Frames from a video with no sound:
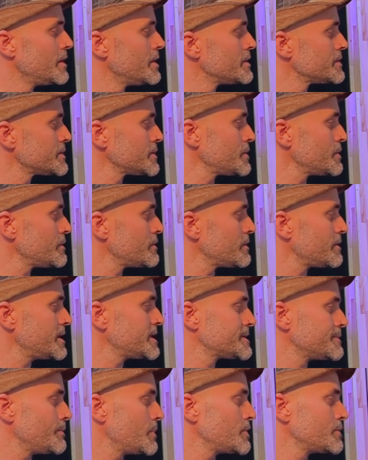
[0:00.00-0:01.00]
So this
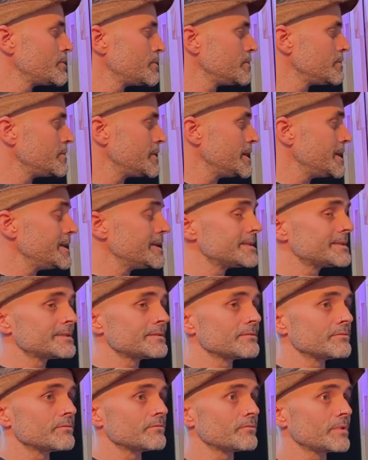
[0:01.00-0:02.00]
model is
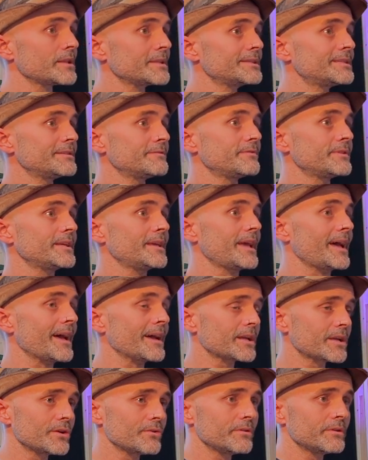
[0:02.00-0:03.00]
relatively
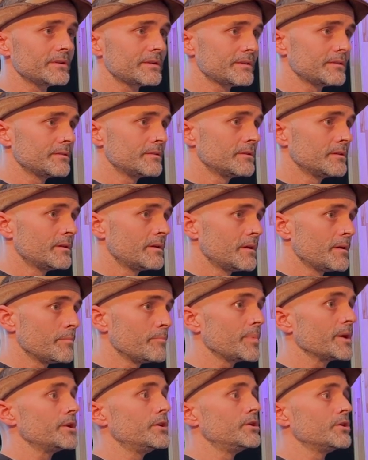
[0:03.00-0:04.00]
accurate,
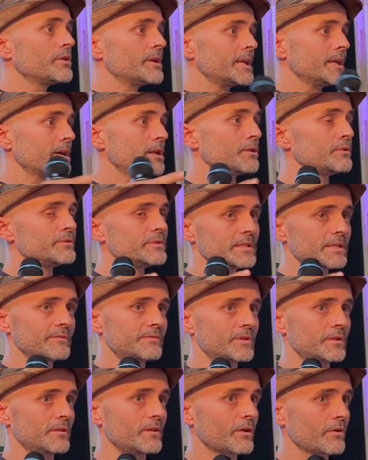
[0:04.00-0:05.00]
but not inclusive
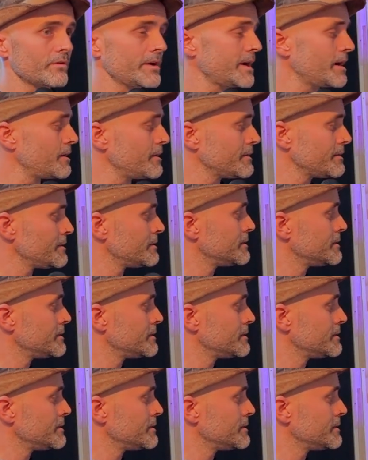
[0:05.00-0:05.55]
to the crowd.